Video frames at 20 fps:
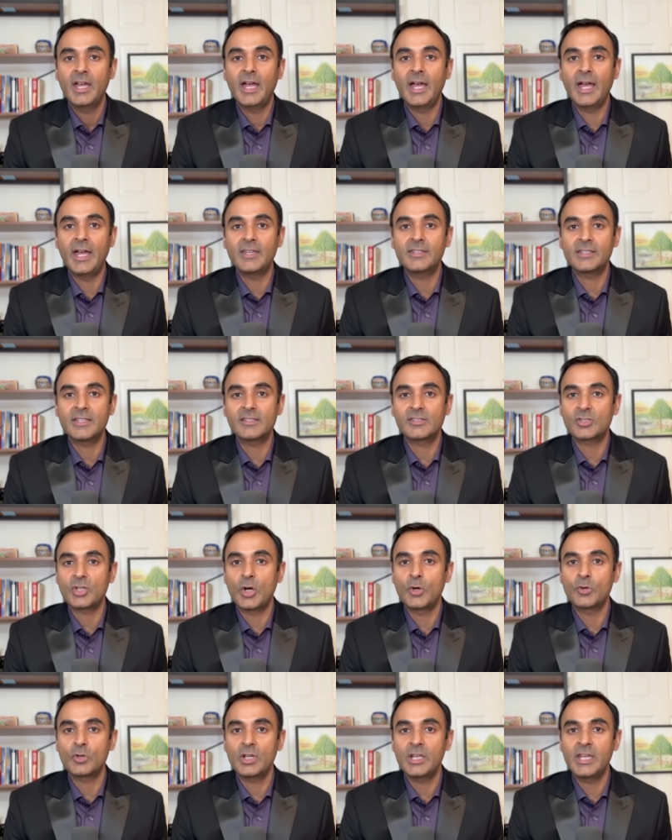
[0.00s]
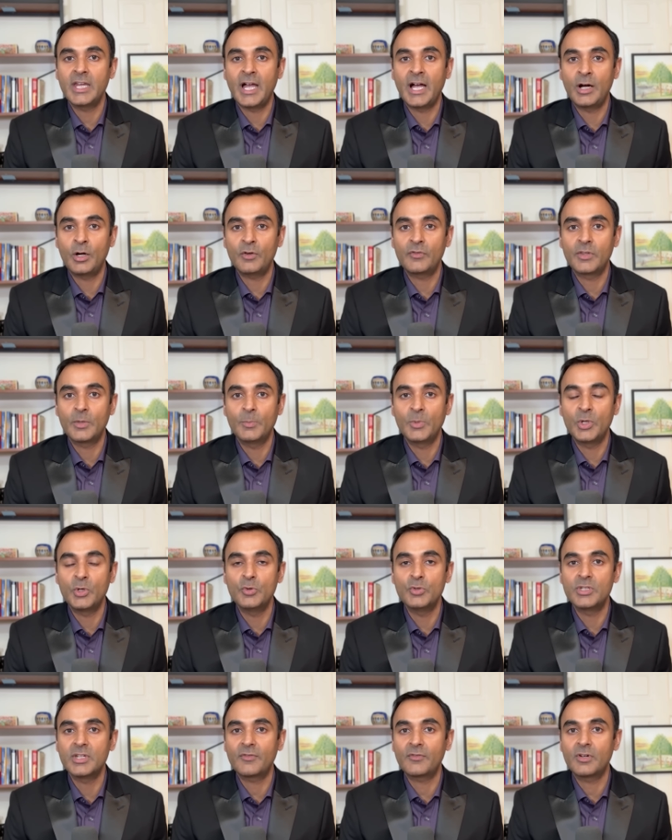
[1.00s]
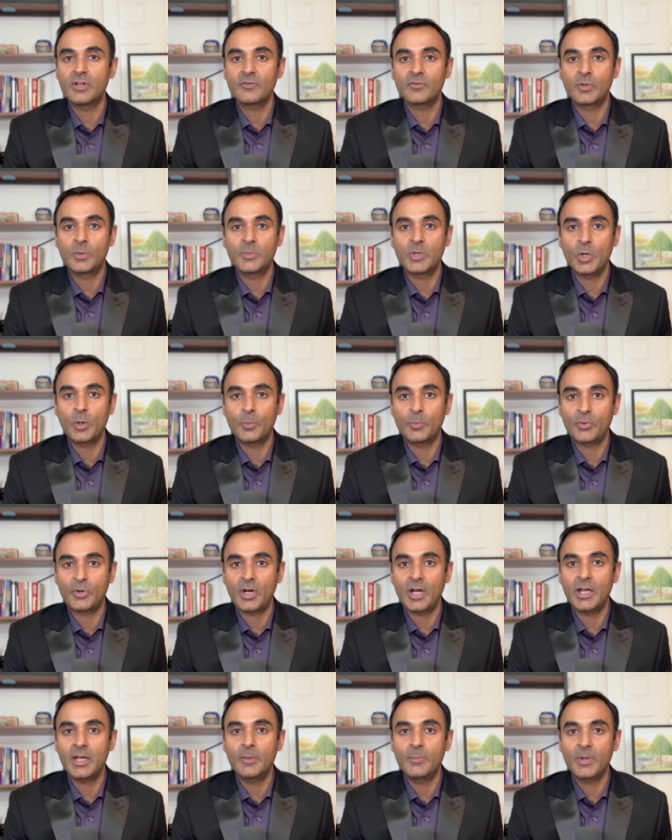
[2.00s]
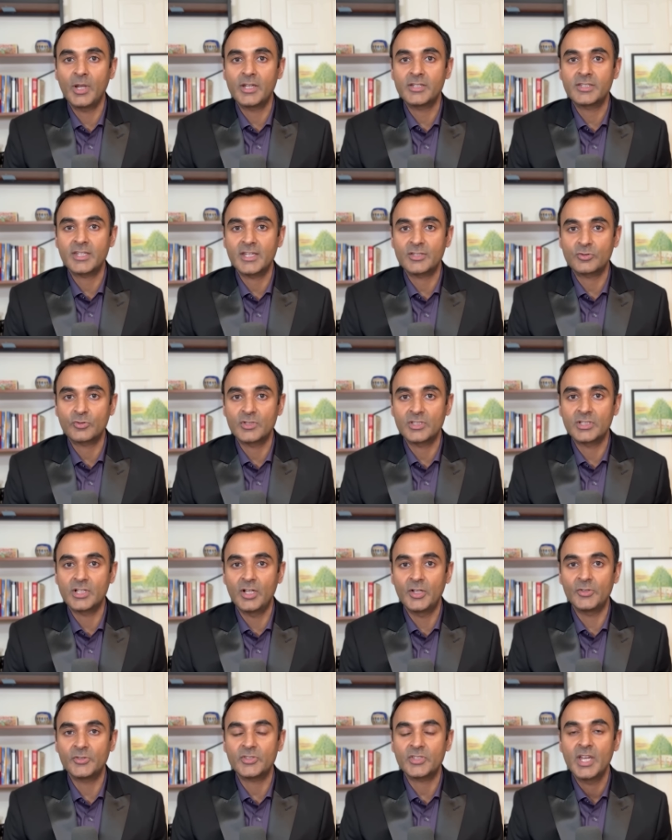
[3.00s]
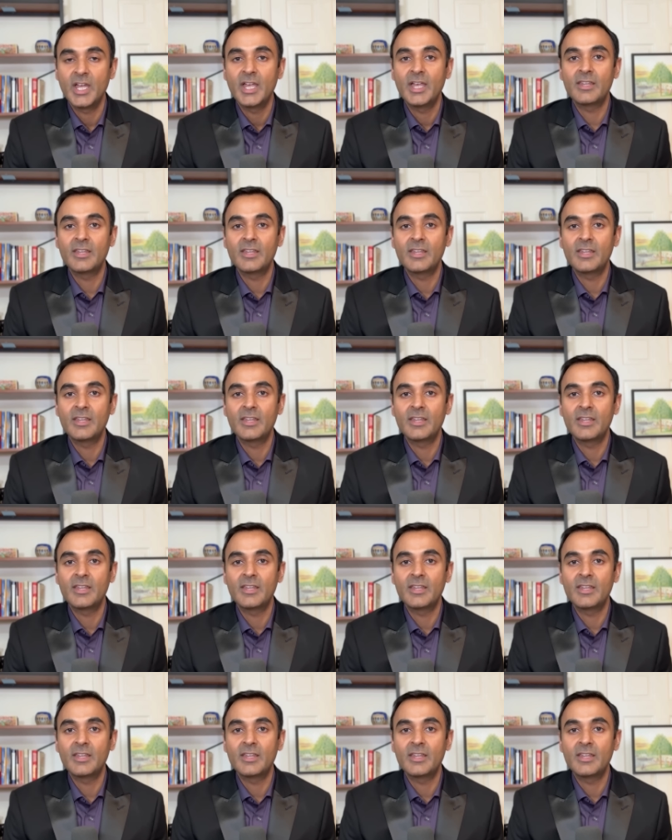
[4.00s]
and is totally out of the blue, different from your prior blood test results,